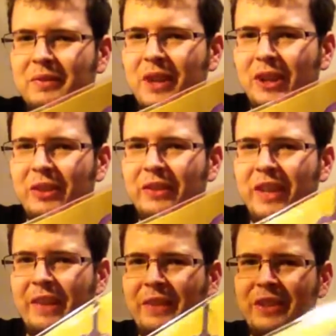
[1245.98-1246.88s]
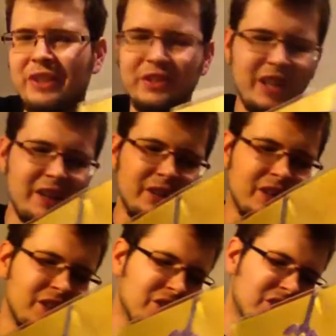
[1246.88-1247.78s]
Ocarina of Time. This is the standard
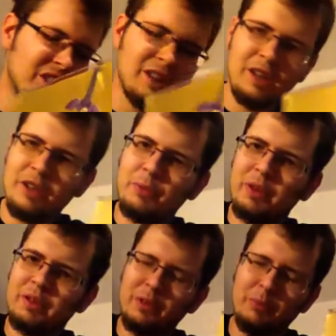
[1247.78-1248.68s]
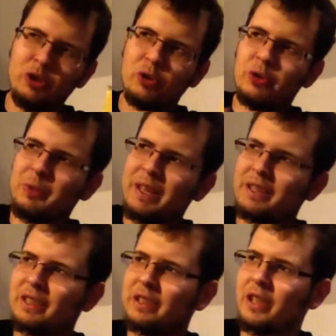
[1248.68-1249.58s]
edition. The other one, the Majora's
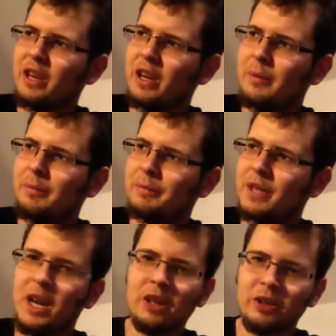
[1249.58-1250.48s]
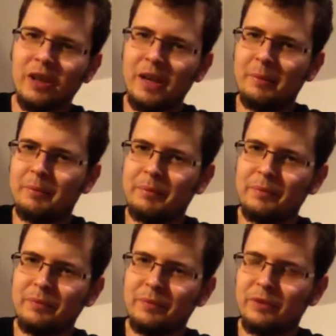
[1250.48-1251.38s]
Mask, is the hologram
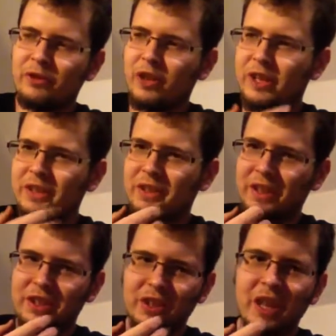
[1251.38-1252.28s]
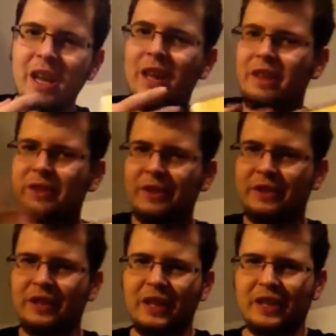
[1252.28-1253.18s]
front edition. This
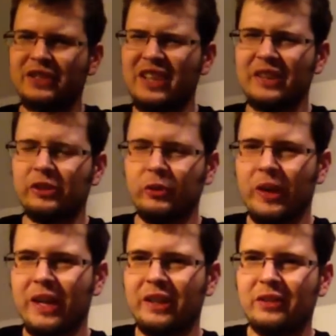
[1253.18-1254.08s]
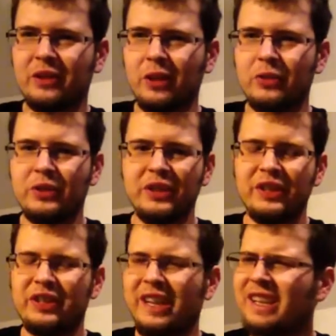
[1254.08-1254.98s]
is the standard gray cartridge
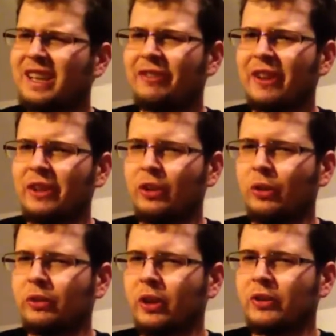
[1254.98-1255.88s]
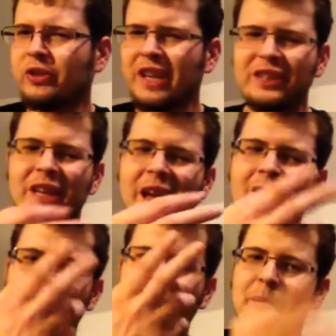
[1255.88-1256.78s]
edition. I cannot find the gold cartridge. I actually
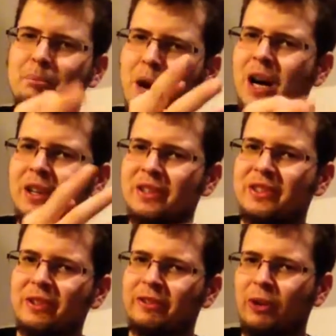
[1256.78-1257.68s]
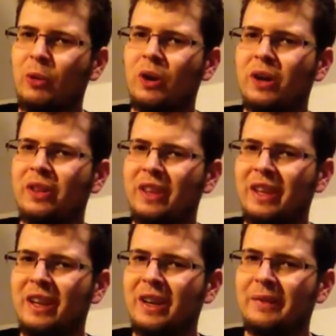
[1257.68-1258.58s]
have a box for
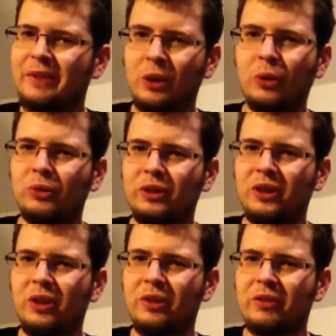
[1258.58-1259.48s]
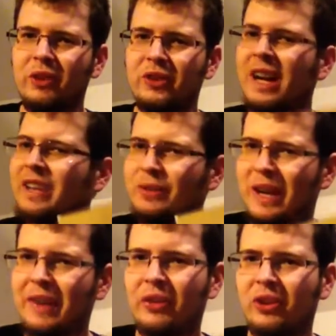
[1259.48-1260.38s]
the gold cart version. I do
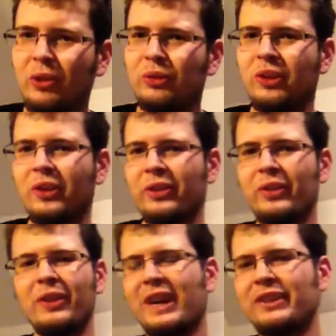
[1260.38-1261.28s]
not have the gold cart though.